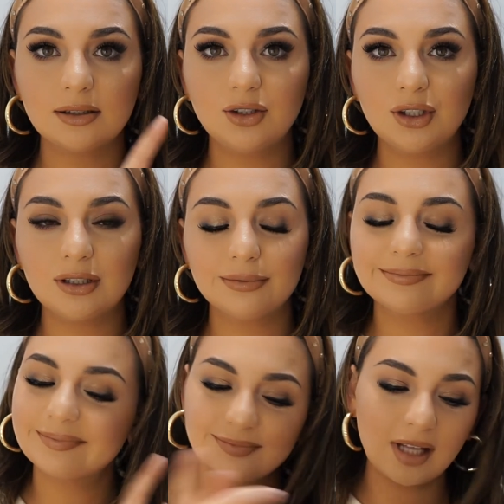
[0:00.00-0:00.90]
you
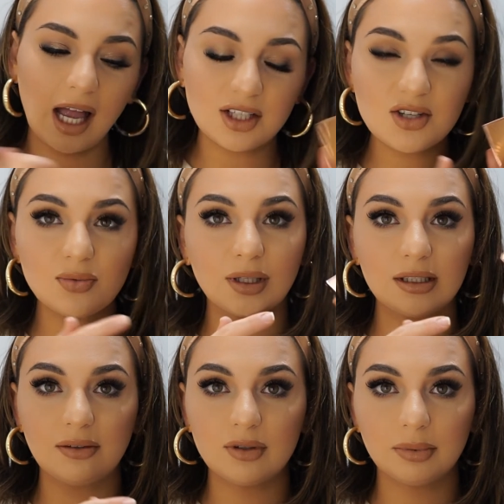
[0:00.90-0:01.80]
know, I just
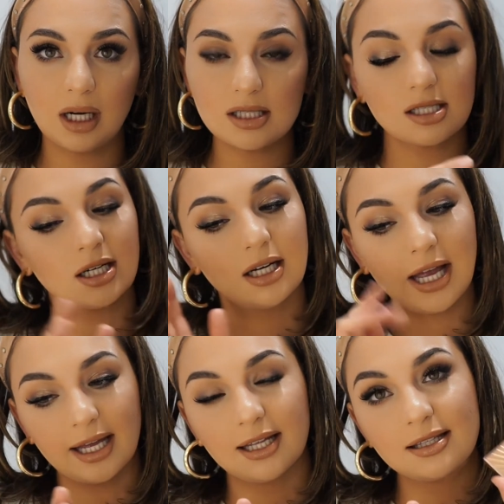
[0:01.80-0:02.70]
really love the bronzer
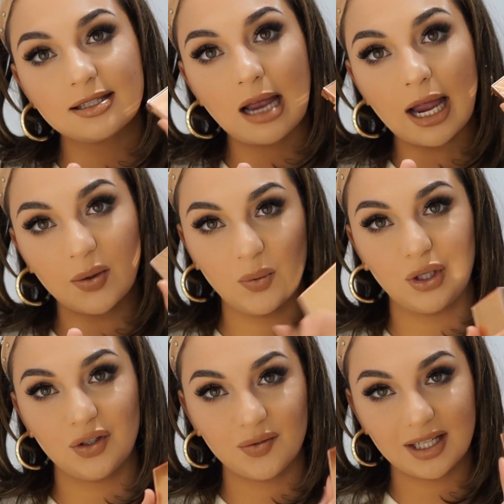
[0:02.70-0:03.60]
and I
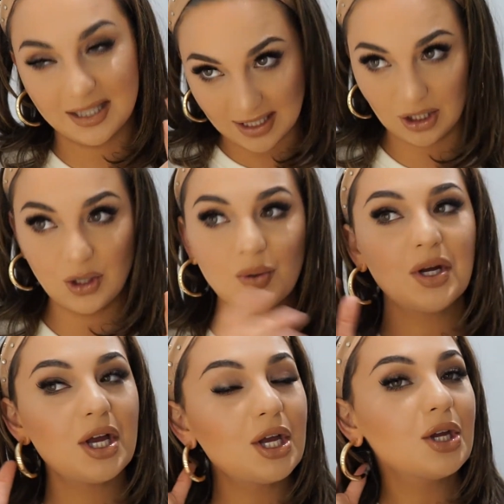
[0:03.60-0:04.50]
will continue
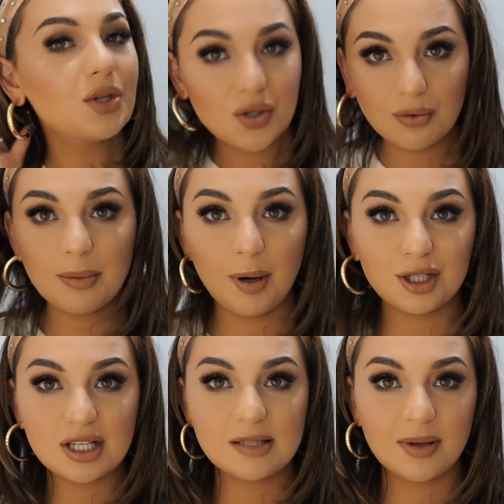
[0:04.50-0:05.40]
to
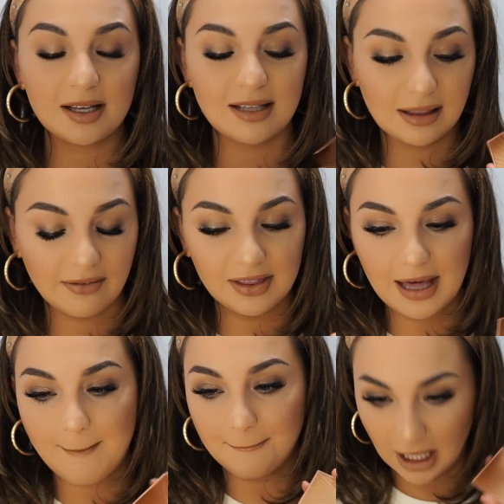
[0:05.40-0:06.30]
repurchase because I love it
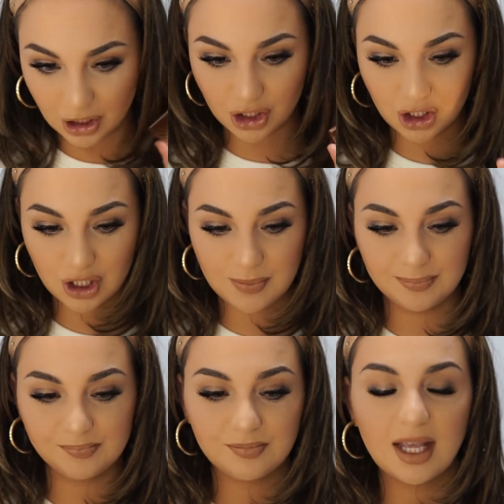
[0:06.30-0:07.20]
that much.
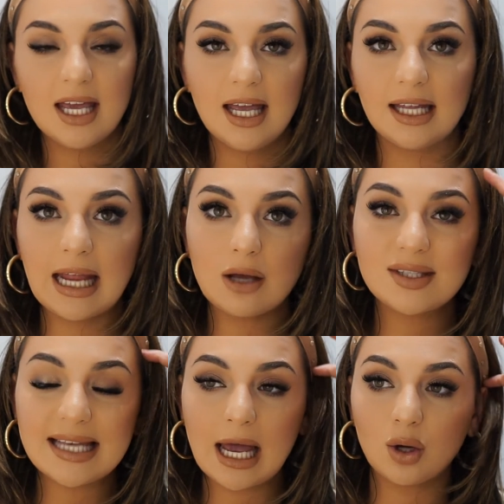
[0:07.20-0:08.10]
And
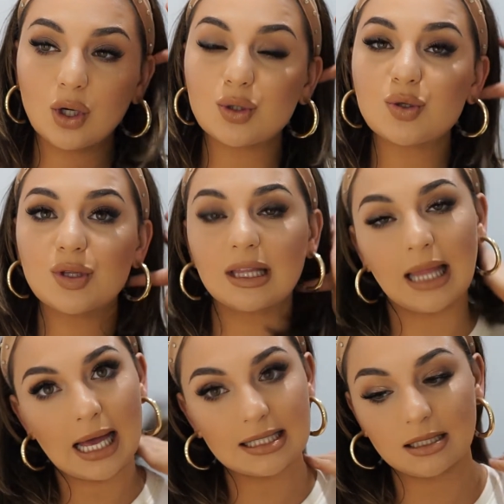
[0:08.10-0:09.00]
now down to the
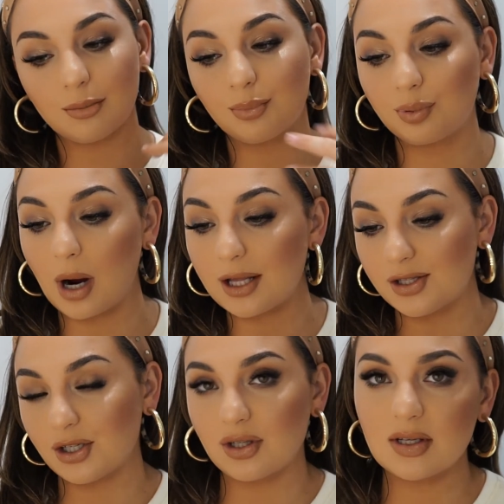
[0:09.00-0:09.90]
last
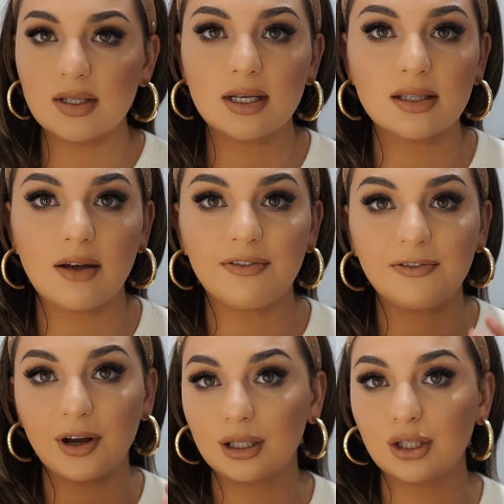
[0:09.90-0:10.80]
bronzer. This is
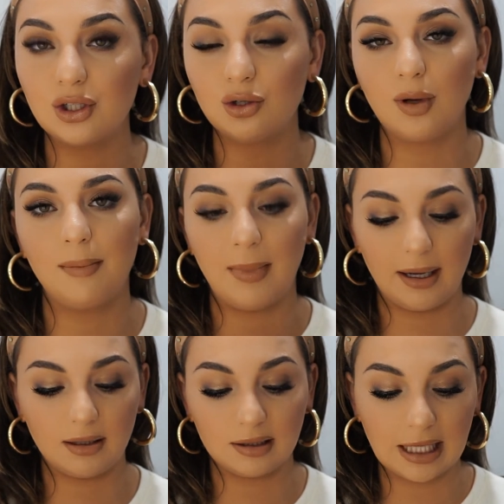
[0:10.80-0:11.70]
fairly new in
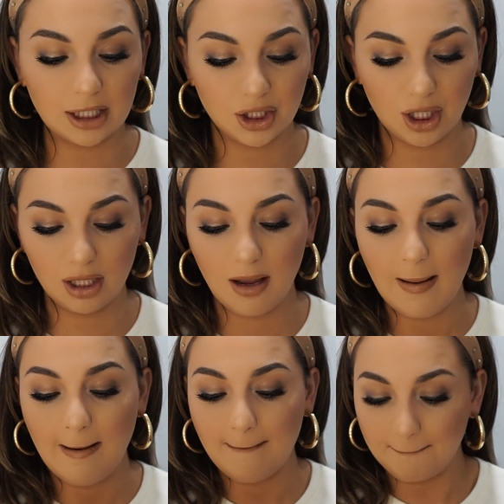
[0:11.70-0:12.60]
my collection,
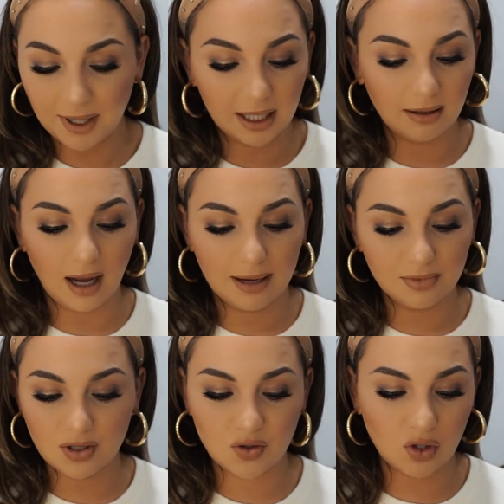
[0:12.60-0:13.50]
but
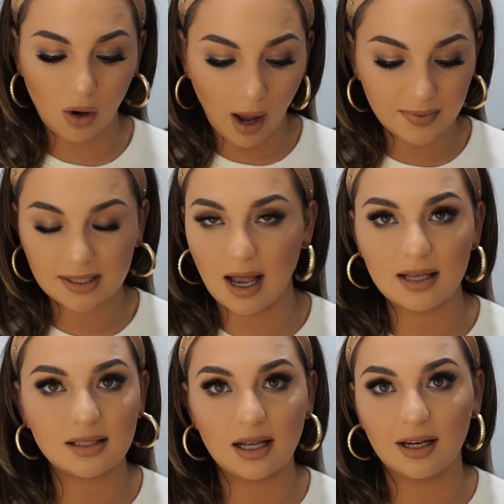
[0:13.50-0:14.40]
I'm just so
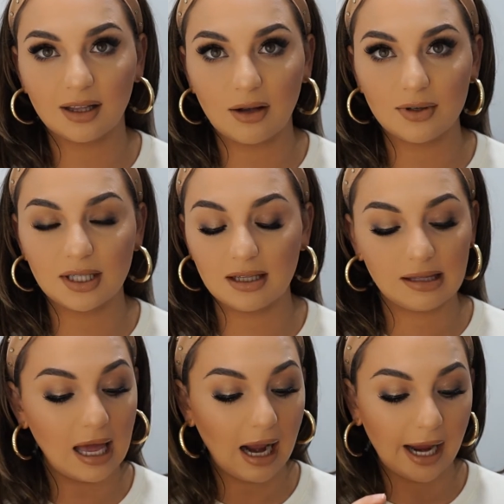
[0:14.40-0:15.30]
obsessed and in love with
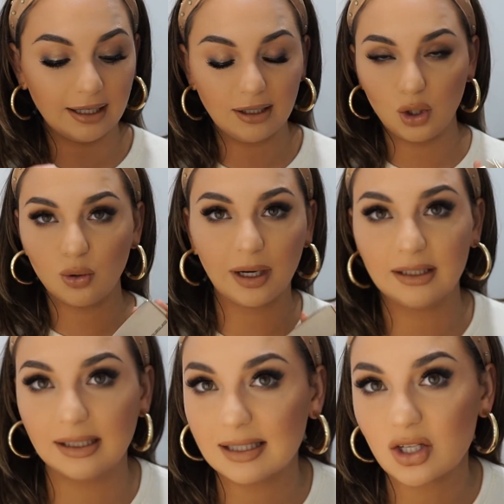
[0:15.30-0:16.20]
it that I knew I
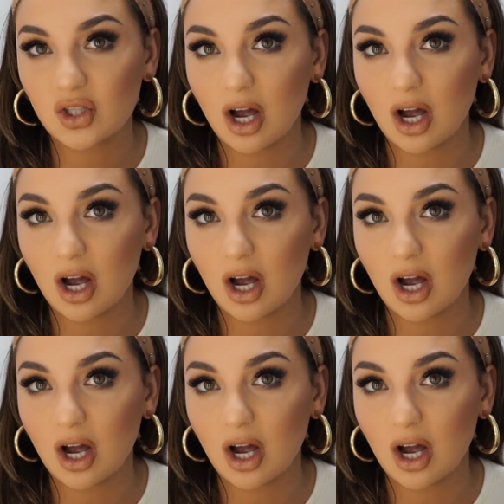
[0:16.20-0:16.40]
needed to